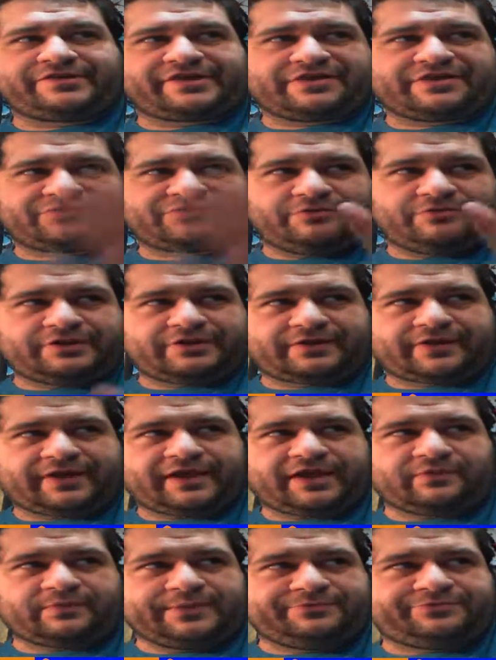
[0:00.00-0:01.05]
That's a whole other
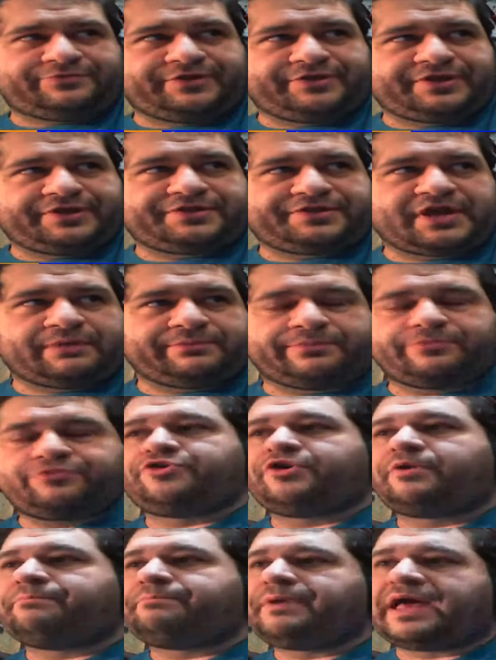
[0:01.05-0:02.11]
can of worms for another time, I'm
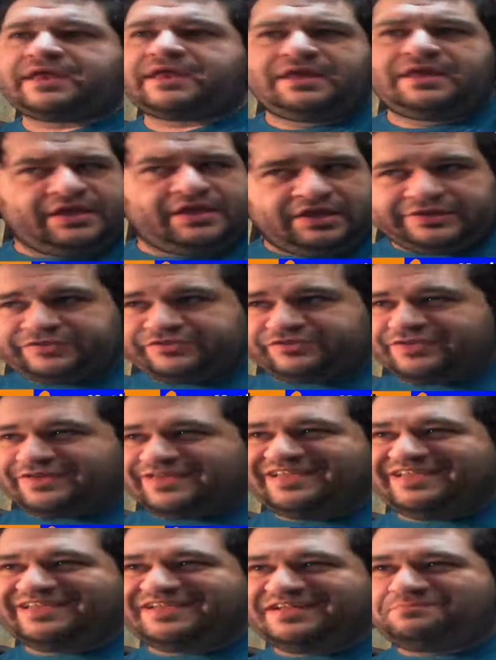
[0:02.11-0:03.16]
sure. But
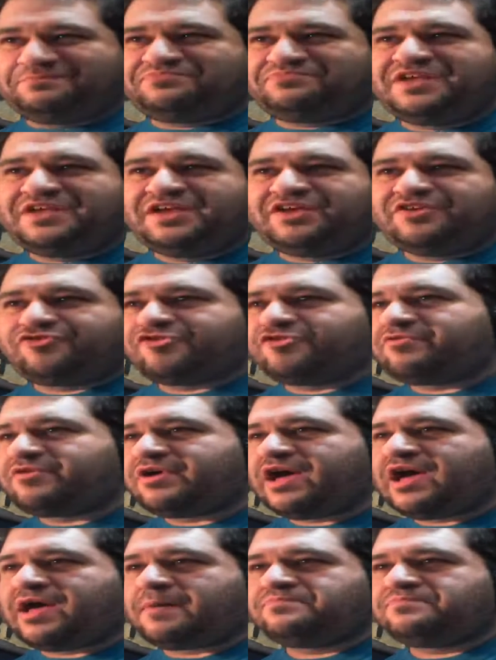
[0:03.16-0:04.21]
so,